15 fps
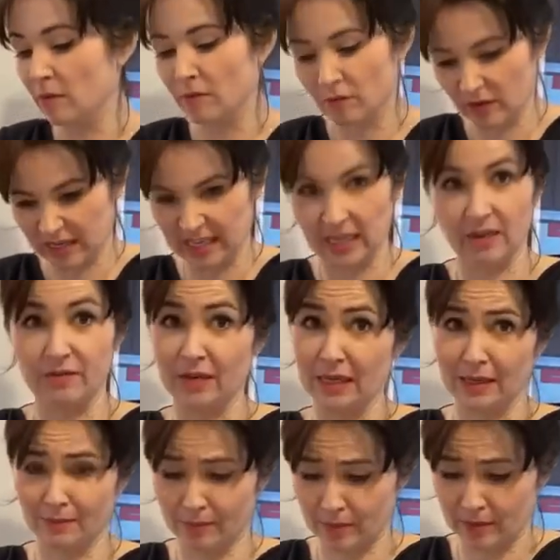Really lovely.
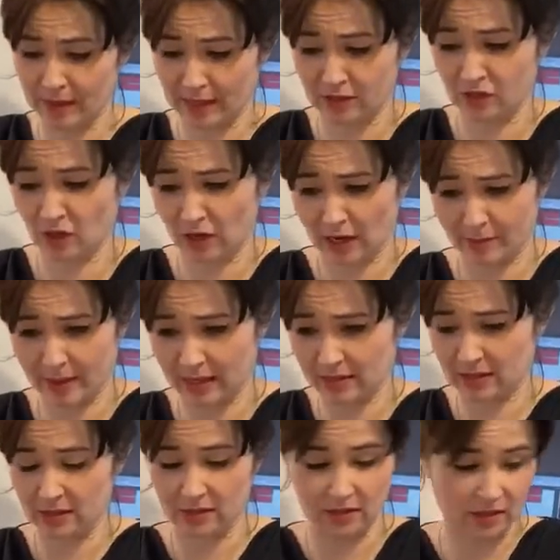They stock our
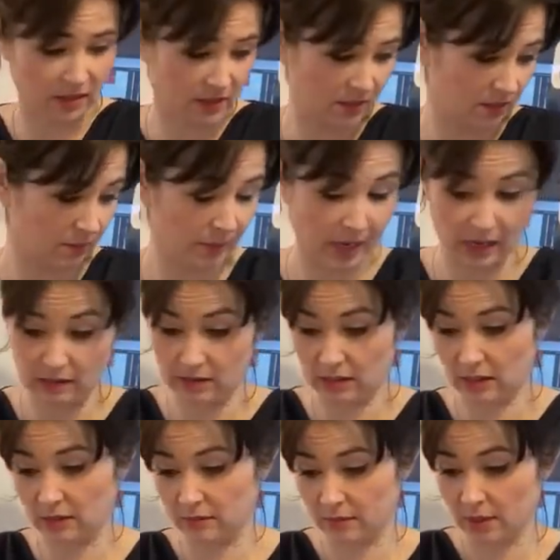patterns. This is
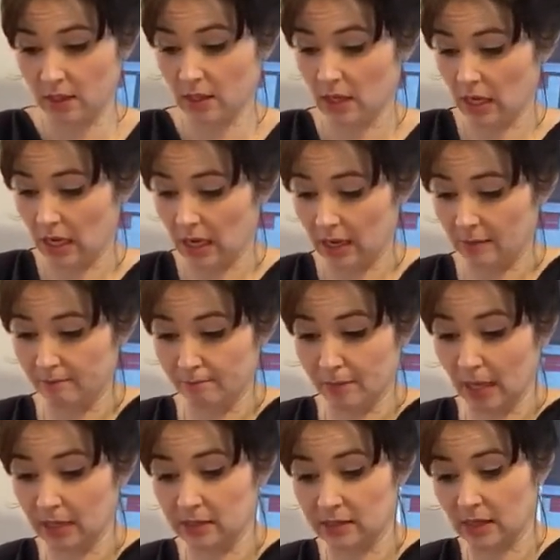embarrassing. Um,
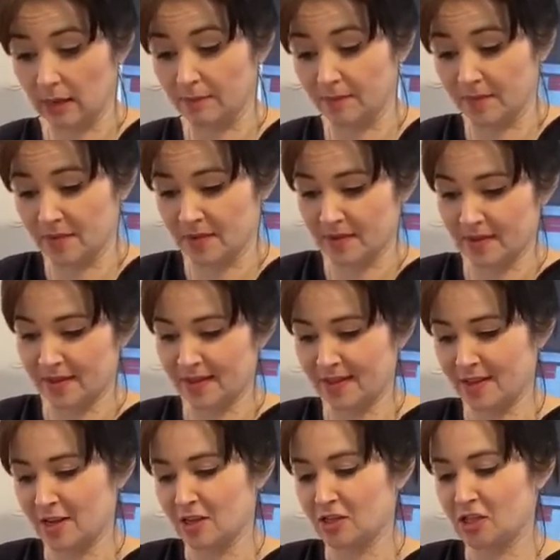but um,
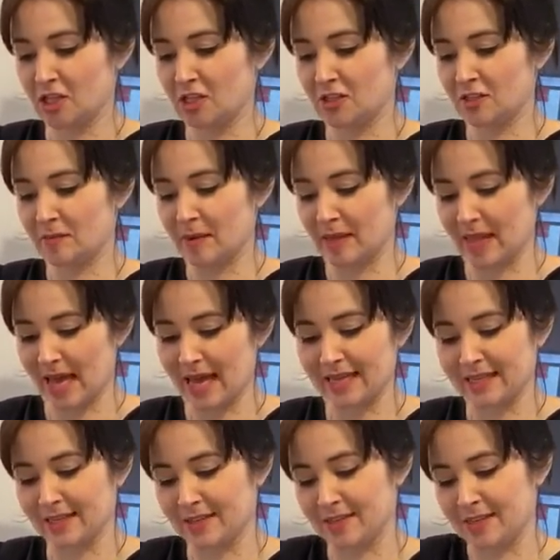she used to be the
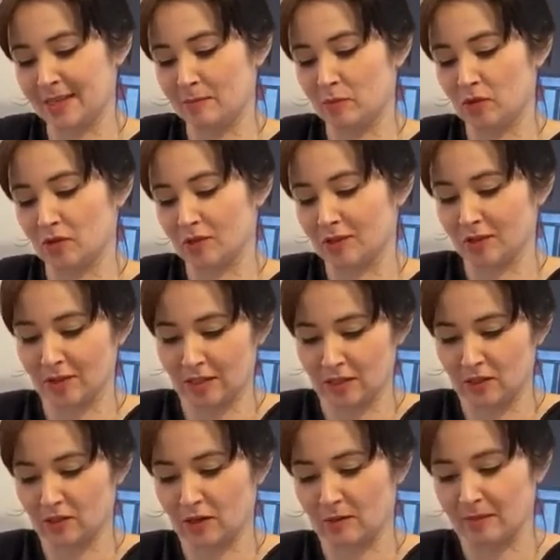headless seamstress on
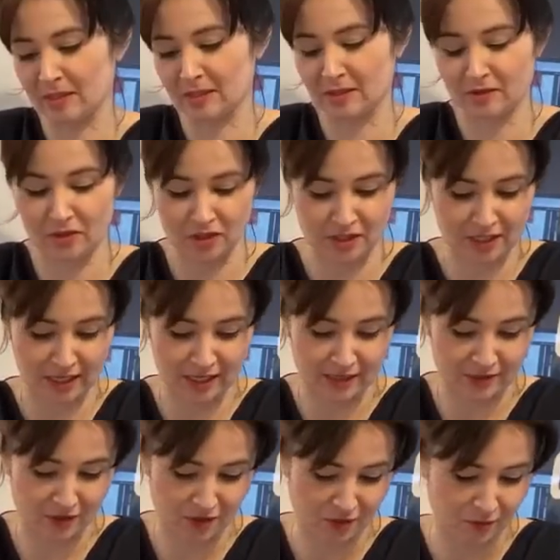Instagram. I don't know if she still is,
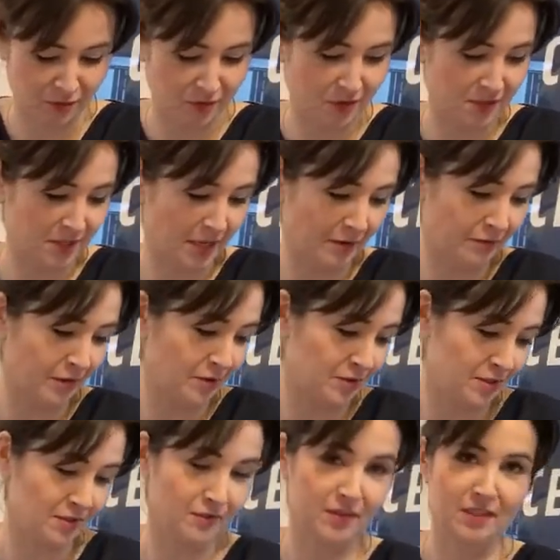because she always used to take
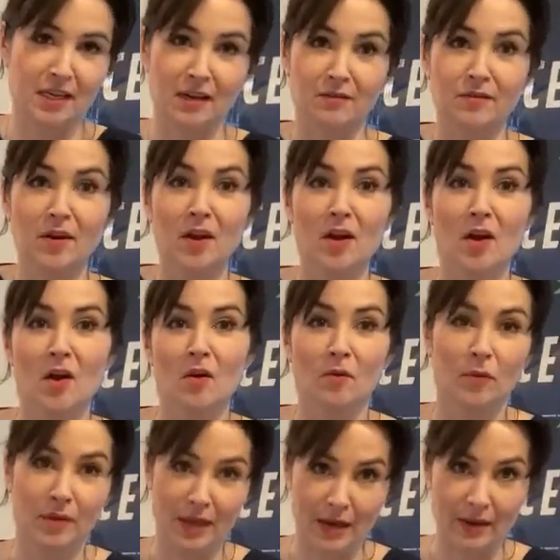photos of herself
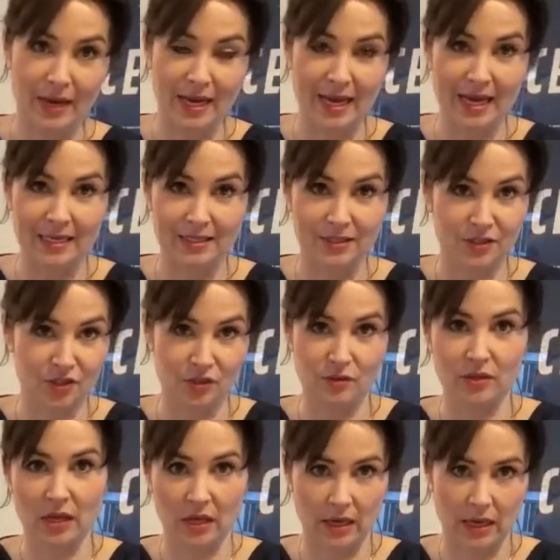without her head, because she was
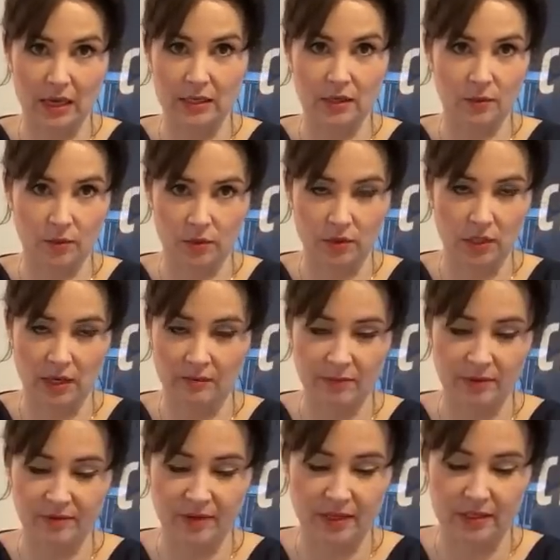like, I don't want to have
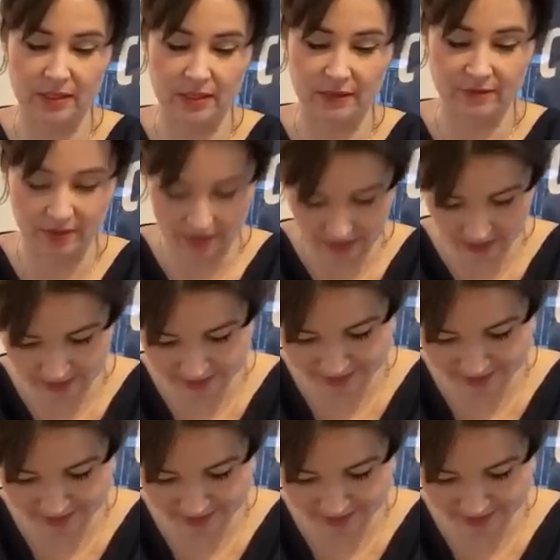my face in everything.